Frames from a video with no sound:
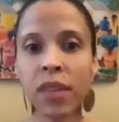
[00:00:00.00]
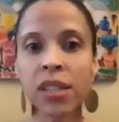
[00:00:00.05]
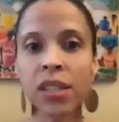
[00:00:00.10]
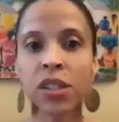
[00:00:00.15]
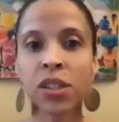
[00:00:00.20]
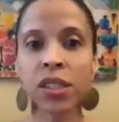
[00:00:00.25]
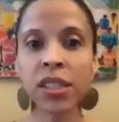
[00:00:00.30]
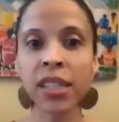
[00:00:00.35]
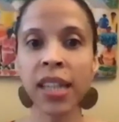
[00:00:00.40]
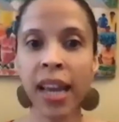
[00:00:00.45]

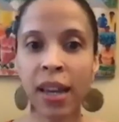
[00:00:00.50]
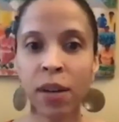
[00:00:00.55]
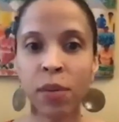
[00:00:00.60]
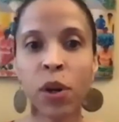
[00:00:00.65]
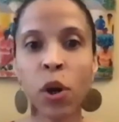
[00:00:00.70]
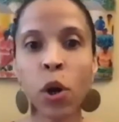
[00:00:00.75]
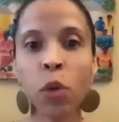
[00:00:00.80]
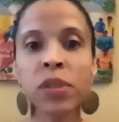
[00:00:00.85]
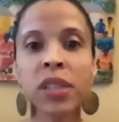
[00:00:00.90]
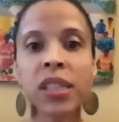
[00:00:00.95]
So today we
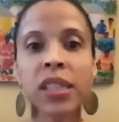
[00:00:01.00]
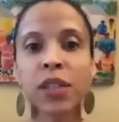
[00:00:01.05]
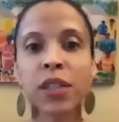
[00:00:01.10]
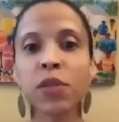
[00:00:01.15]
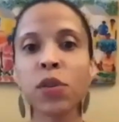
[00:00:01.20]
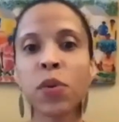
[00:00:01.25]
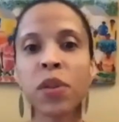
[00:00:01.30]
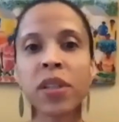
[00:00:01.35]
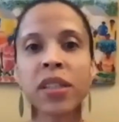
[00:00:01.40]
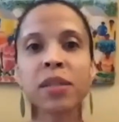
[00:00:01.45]
hope to leave
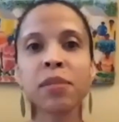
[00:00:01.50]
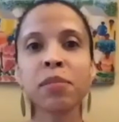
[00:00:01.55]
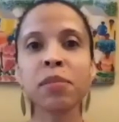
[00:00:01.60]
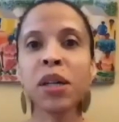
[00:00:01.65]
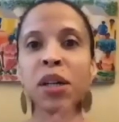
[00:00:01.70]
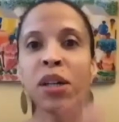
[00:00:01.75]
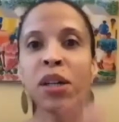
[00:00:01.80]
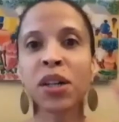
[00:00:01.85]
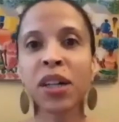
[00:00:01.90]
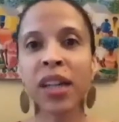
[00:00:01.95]
you with some
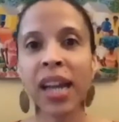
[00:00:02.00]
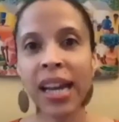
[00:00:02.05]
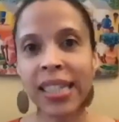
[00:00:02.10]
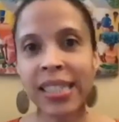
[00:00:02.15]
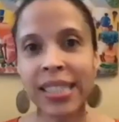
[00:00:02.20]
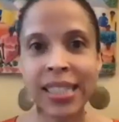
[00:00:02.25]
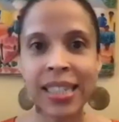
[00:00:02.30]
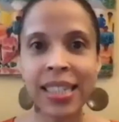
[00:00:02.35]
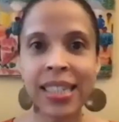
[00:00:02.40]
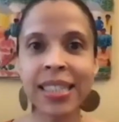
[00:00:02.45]
good
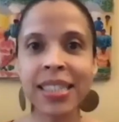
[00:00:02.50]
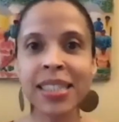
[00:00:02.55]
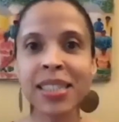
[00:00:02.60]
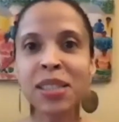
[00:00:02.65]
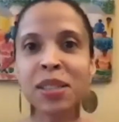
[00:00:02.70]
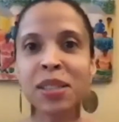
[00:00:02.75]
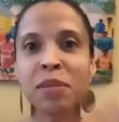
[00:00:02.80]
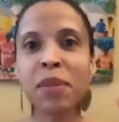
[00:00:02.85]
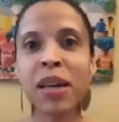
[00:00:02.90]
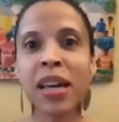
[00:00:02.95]
ideas and
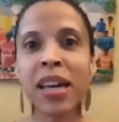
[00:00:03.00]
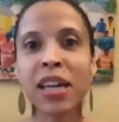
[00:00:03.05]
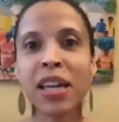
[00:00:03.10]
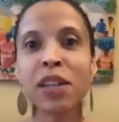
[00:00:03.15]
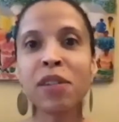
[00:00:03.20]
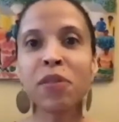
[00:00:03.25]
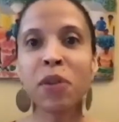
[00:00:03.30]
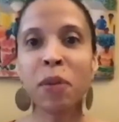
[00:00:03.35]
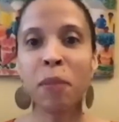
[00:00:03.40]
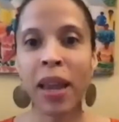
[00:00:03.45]
some
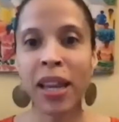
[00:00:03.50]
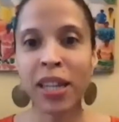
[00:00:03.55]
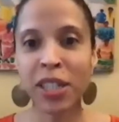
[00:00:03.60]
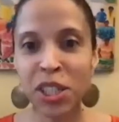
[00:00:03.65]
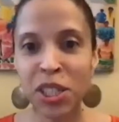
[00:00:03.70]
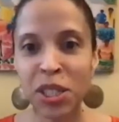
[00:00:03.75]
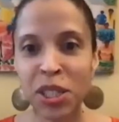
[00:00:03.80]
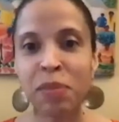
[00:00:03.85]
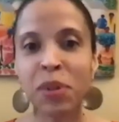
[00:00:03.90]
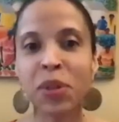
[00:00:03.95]

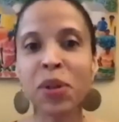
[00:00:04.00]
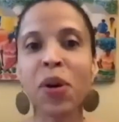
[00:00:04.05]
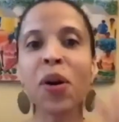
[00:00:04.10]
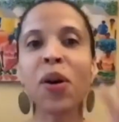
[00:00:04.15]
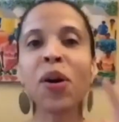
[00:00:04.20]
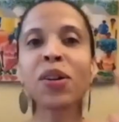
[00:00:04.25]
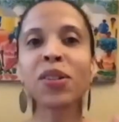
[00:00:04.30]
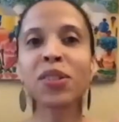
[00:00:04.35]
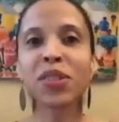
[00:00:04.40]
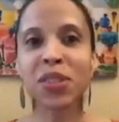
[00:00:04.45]
information, but
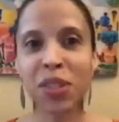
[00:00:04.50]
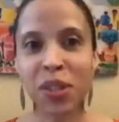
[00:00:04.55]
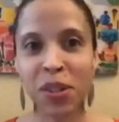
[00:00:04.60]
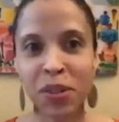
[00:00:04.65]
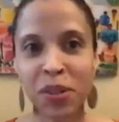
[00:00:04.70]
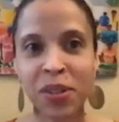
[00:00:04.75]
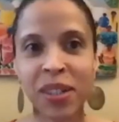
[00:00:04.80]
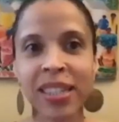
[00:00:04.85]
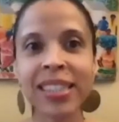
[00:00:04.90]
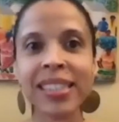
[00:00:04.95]

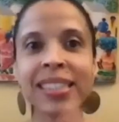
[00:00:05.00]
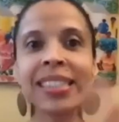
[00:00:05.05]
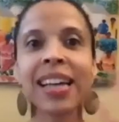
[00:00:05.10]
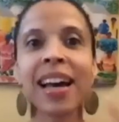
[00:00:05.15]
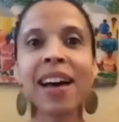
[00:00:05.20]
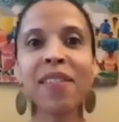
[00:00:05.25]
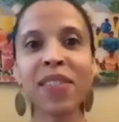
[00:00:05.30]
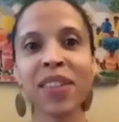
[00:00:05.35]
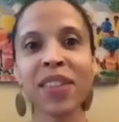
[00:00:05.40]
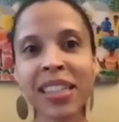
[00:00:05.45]
also
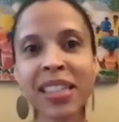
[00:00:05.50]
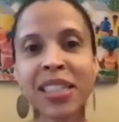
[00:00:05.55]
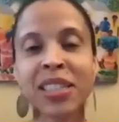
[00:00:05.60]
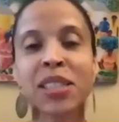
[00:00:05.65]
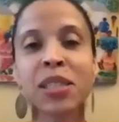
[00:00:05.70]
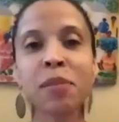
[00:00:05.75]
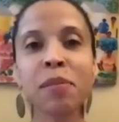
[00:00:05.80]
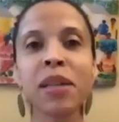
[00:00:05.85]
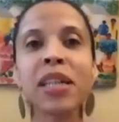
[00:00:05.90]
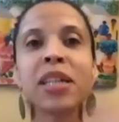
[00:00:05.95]
definitely
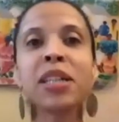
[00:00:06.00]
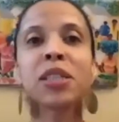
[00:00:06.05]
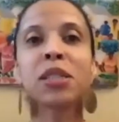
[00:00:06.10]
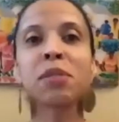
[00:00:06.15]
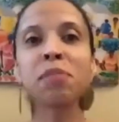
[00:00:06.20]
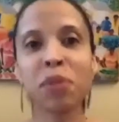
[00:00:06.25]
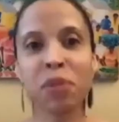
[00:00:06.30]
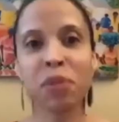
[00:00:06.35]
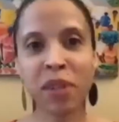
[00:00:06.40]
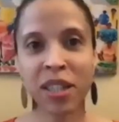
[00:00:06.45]
some
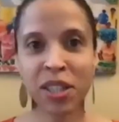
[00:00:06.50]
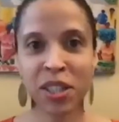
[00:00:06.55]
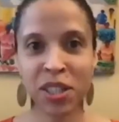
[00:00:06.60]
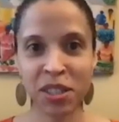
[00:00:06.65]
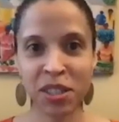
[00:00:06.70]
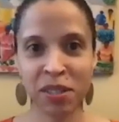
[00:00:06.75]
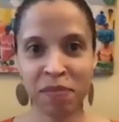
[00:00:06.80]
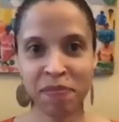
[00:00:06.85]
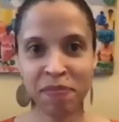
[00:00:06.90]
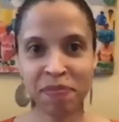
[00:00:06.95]

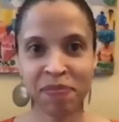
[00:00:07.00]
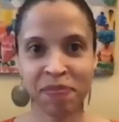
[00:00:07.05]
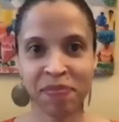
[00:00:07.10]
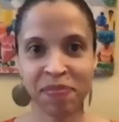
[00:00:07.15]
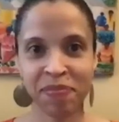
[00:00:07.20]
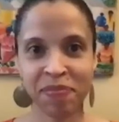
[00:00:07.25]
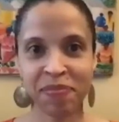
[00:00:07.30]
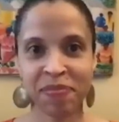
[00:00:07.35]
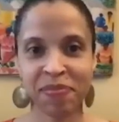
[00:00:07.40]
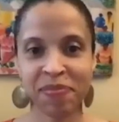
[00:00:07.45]
inspiration.
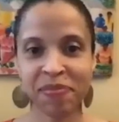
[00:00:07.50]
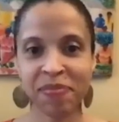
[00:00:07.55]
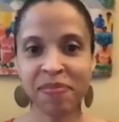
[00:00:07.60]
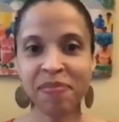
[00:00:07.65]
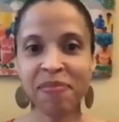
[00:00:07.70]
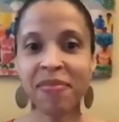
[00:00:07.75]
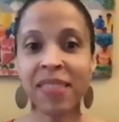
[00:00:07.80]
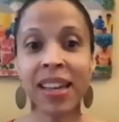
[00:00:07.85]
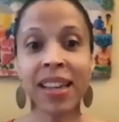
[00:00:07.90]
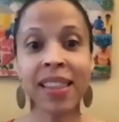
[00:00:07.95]

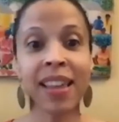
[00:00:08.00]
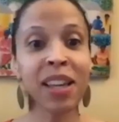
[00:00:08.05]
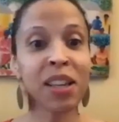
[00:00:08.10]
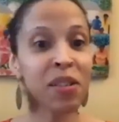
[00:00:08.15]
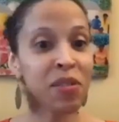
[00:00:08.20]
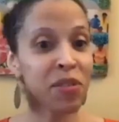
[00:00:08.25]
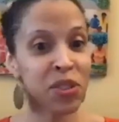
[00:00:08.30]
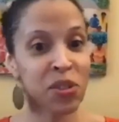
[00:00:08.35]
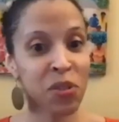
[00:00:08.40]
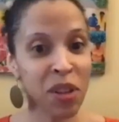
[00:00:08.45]
Thank
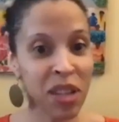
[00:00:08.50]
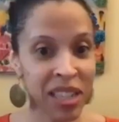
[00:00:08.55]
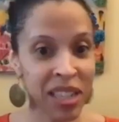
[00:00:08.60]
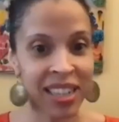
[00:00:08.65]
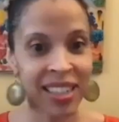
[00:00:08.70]
you for joining us.